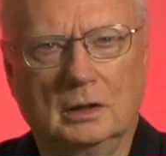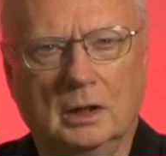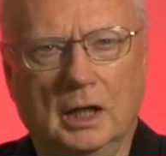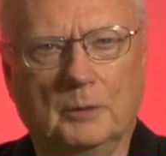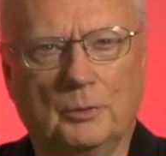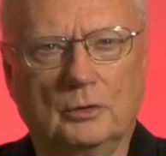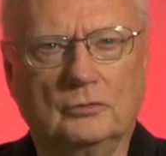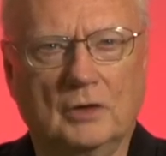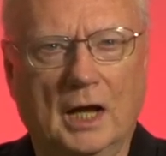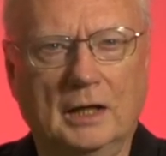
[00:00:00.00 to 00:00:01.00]

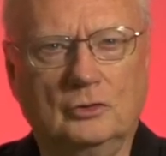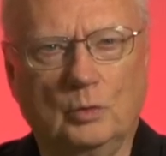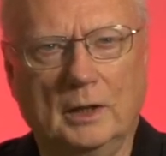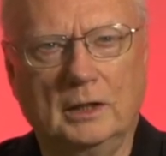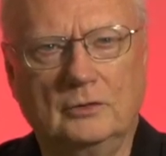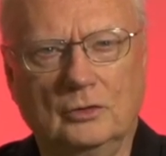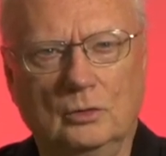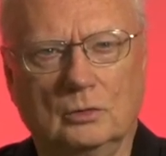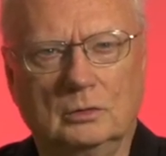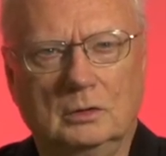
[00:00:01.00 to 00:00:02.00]
Hebrews
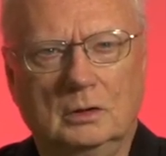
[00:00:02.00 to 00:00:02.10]
9:22.